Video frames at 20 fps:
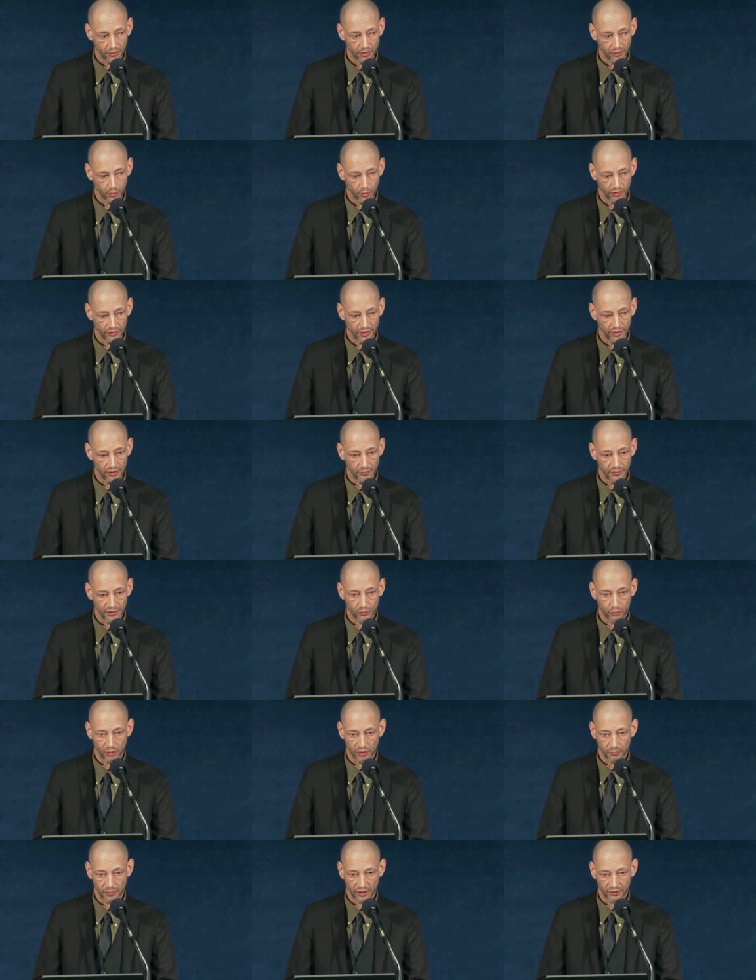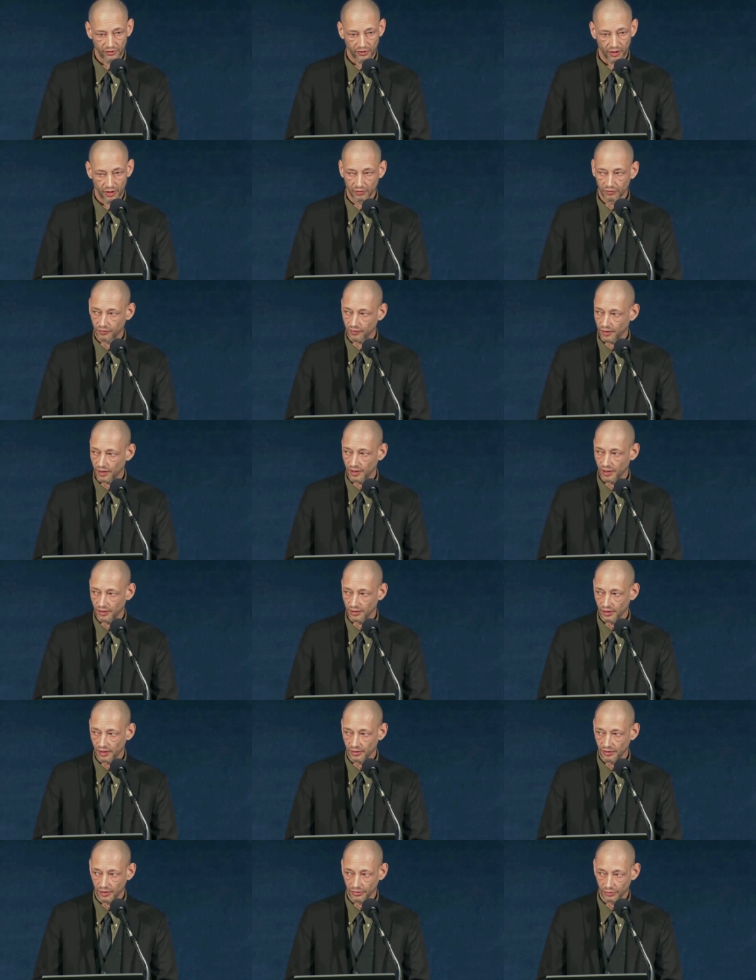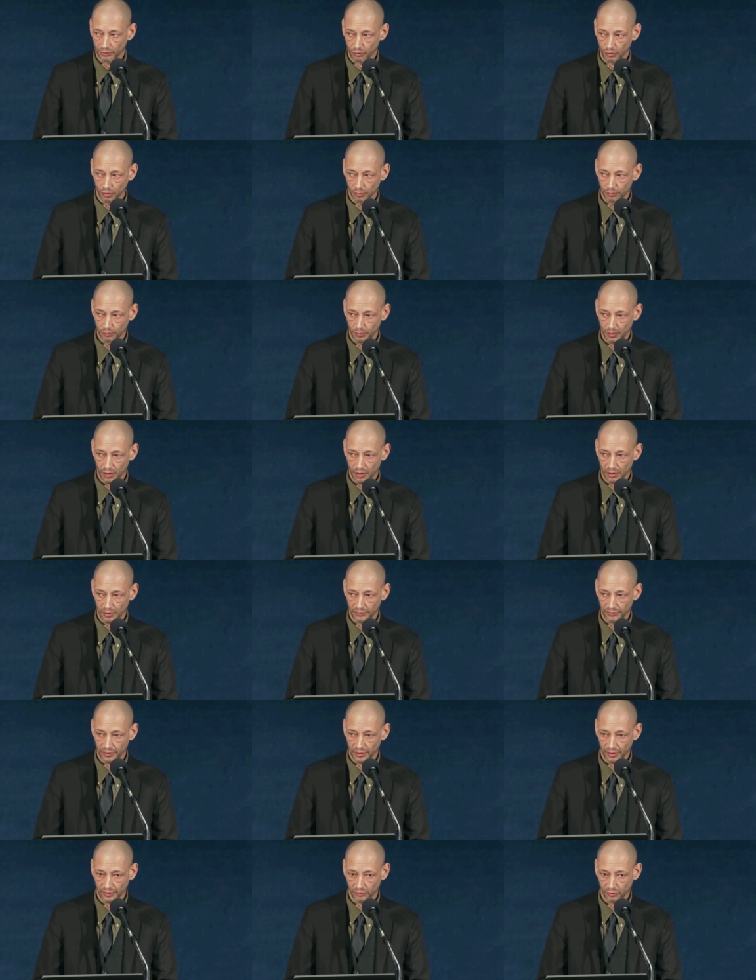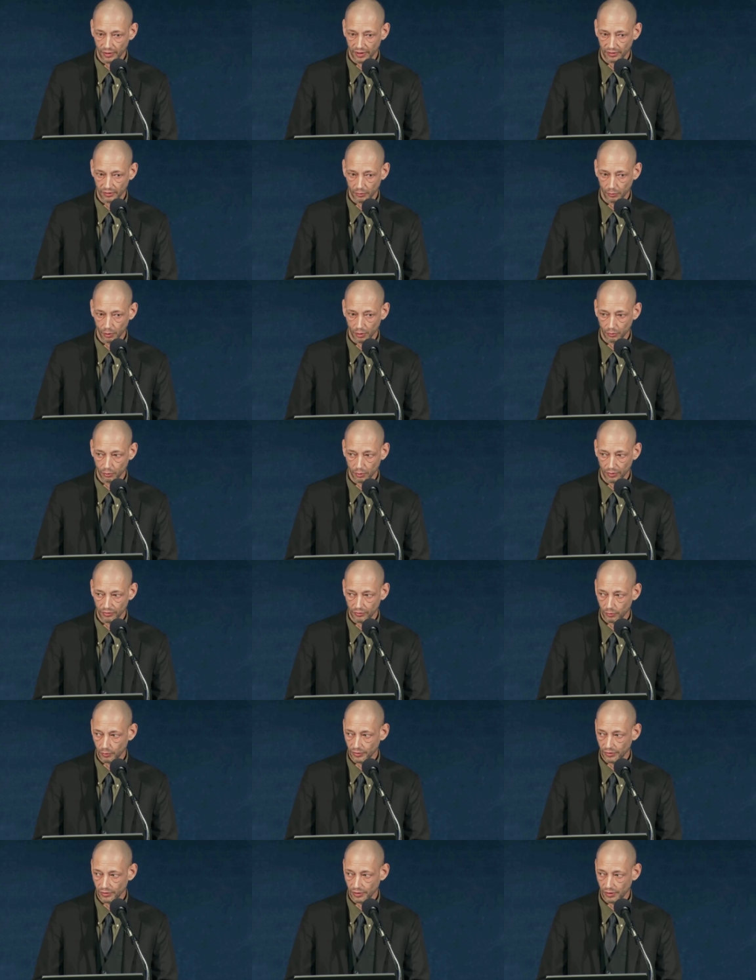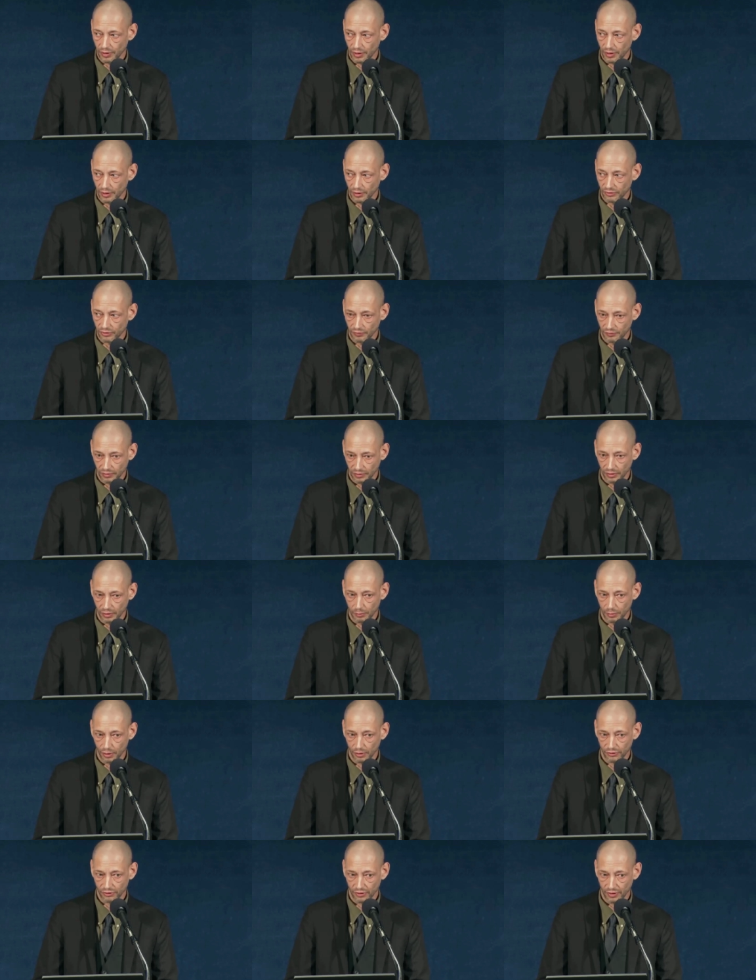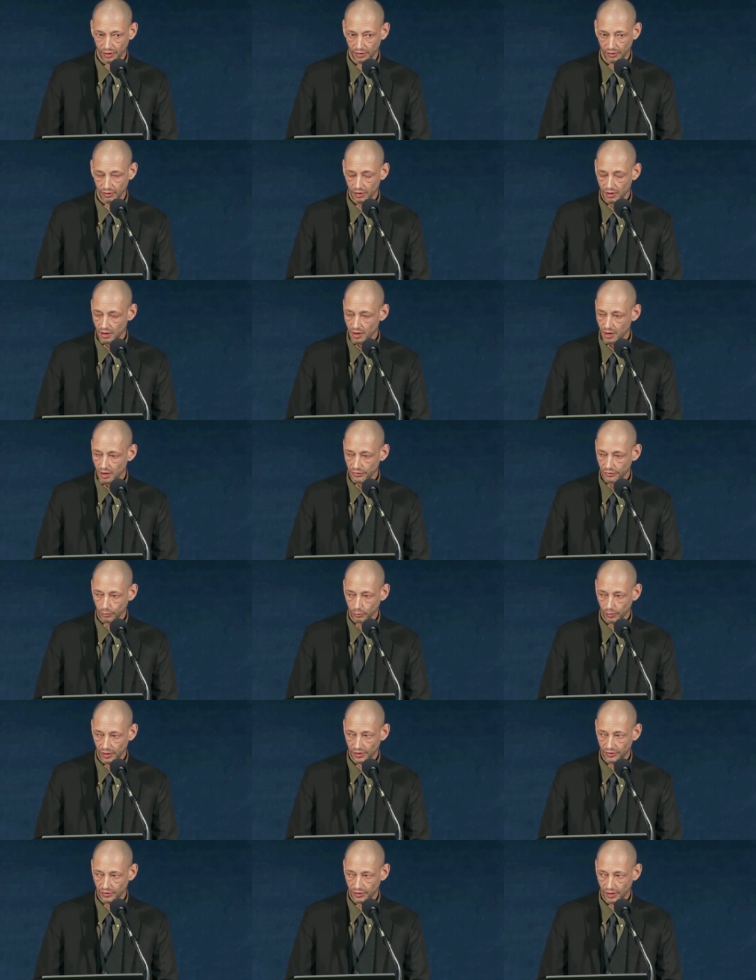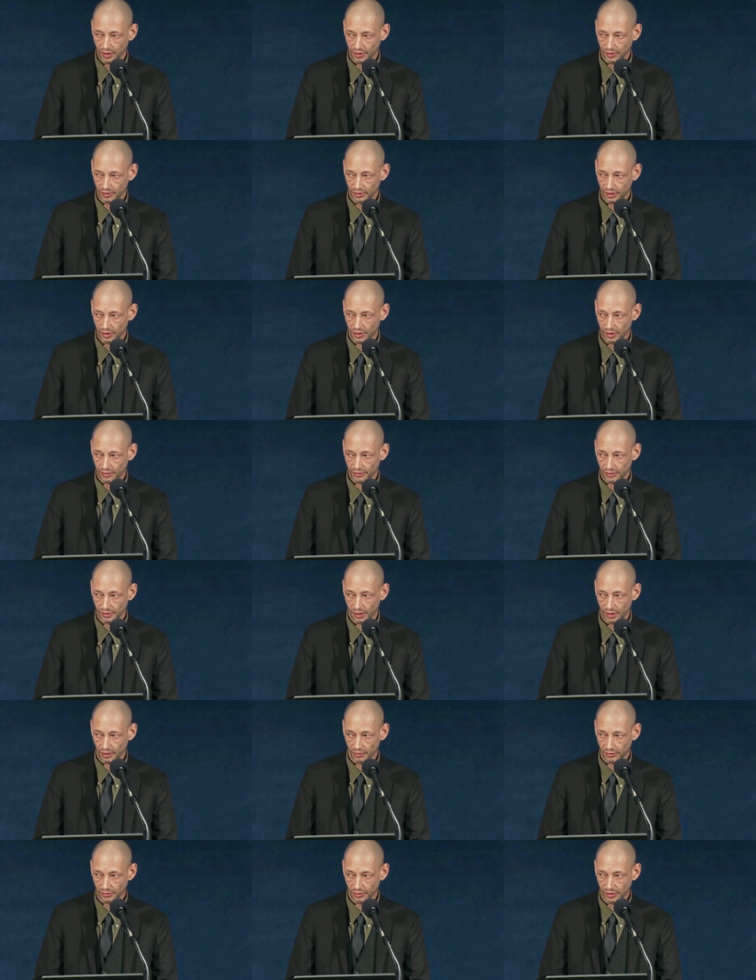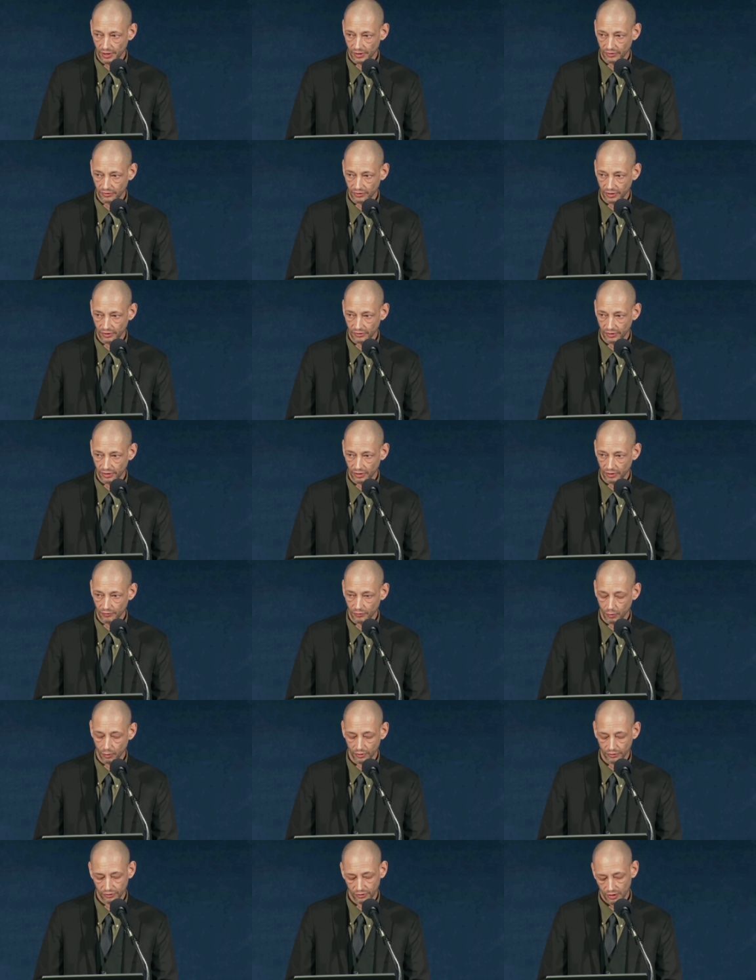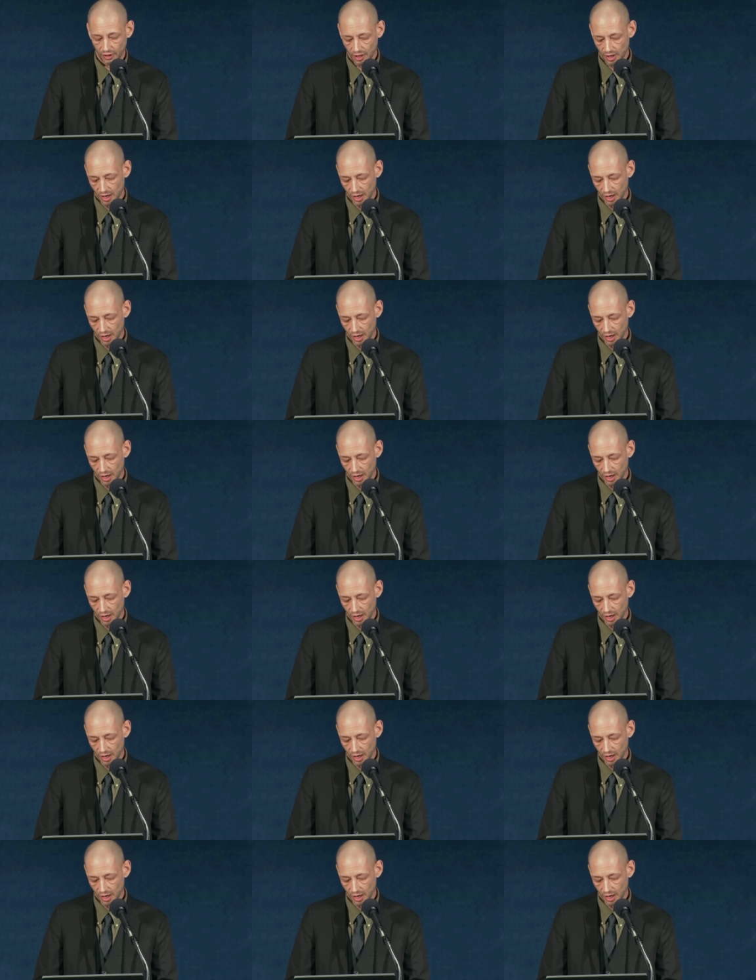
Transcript: coordinated between myself and another group that I directly worked with with the civilian personnel through Raytheon and the Air, United States Air Force.